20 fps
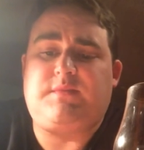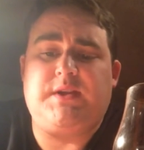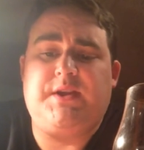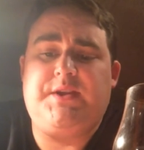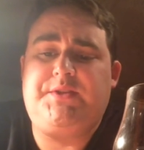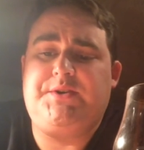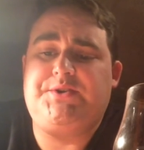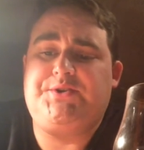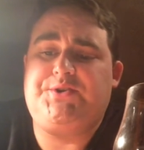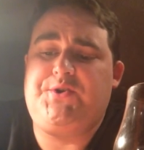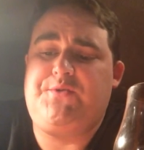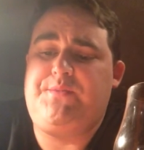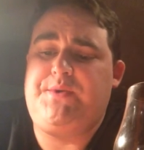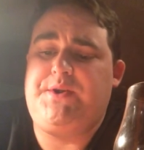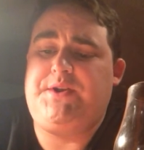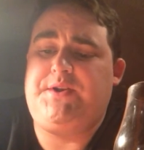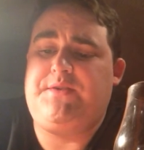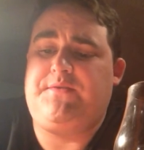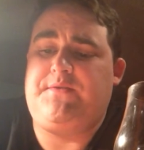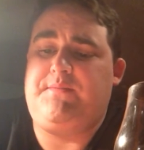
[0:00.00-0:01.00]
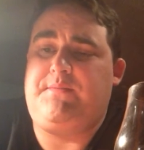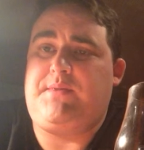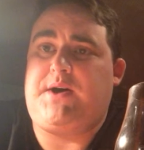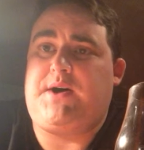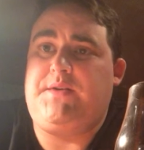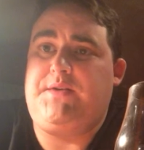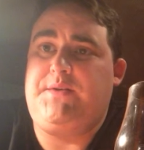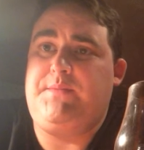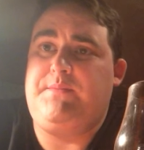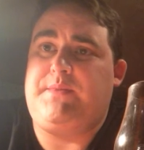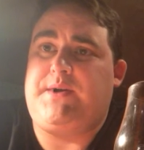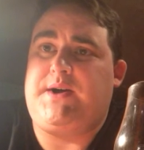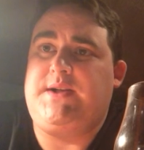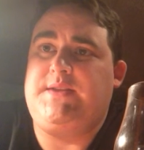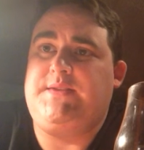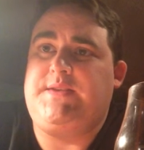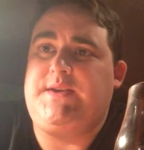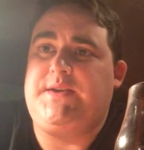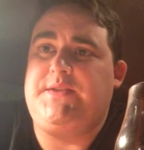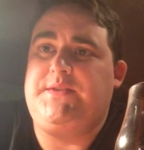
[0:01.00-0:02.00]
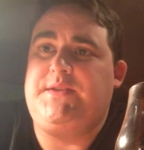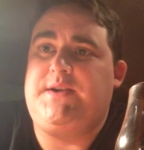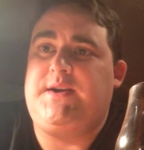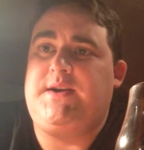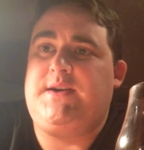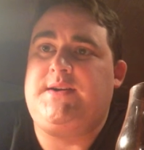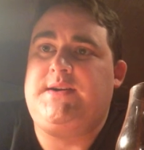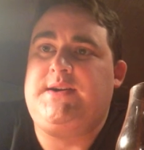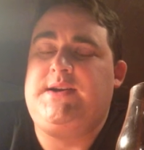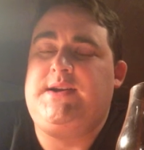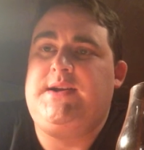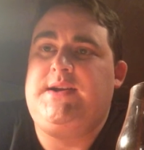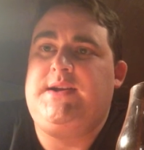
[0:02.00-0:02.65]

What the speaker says: and there's so many different Bottled in Bonds out there.